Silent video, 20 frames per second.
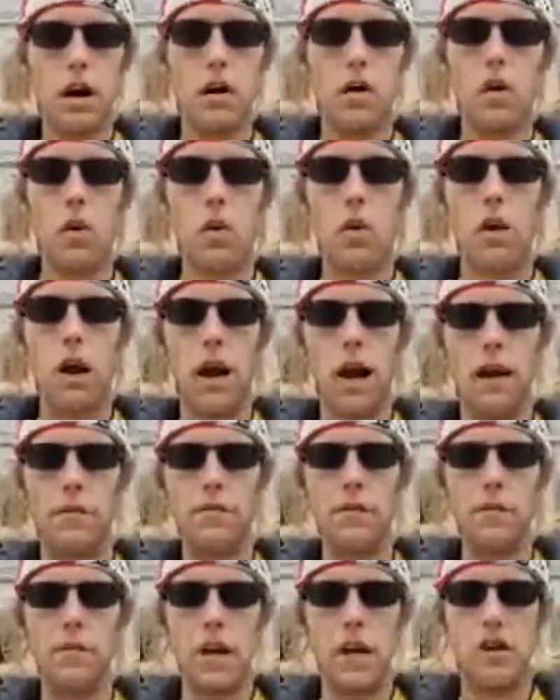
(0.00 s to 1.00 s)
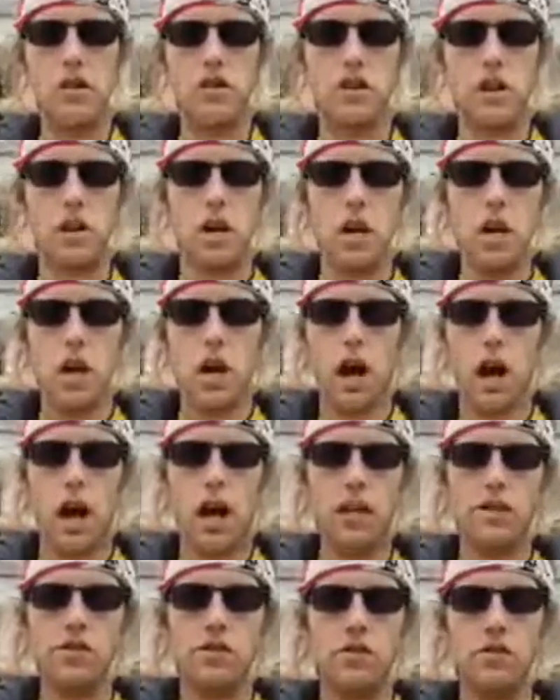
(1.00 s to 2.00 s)
or affirmation,
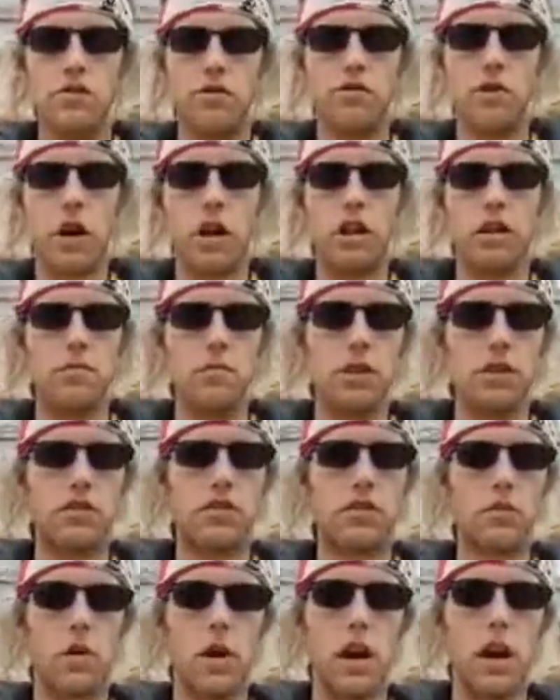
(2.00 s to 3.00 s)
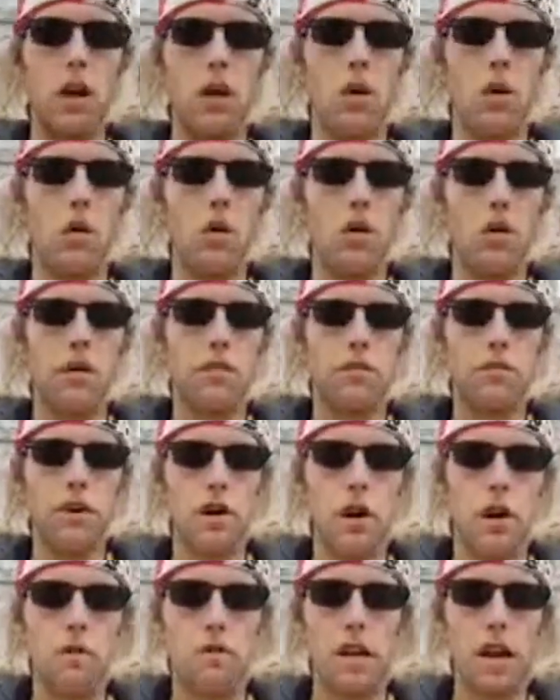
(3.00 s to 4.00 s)
I do solemnly swear or
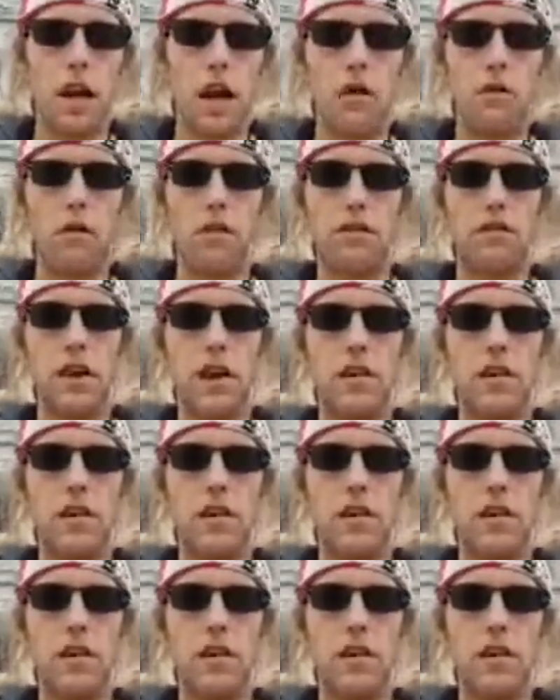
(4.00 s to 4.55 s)
affirm that I will